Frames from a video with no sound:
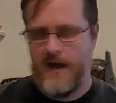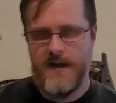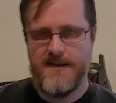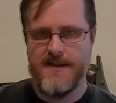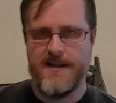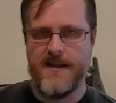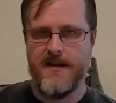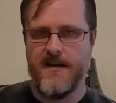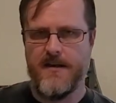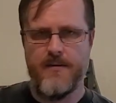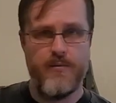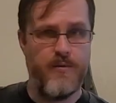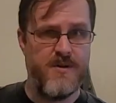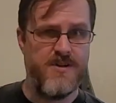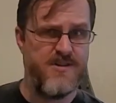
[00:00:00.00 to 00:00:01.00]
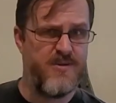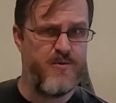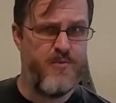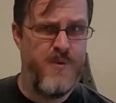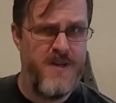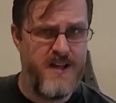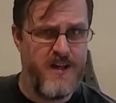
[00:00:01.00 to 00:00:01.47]
tequila, which is a
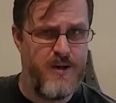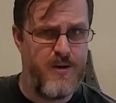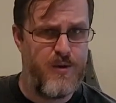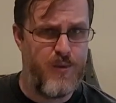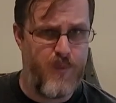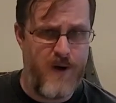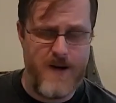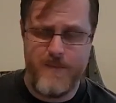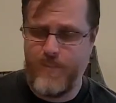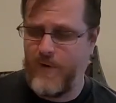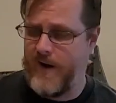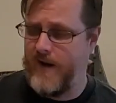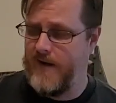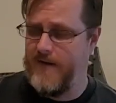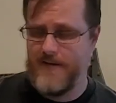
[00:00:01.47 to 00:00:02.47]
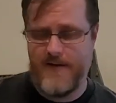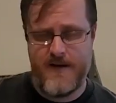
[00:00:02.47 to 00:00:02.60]
really great brand,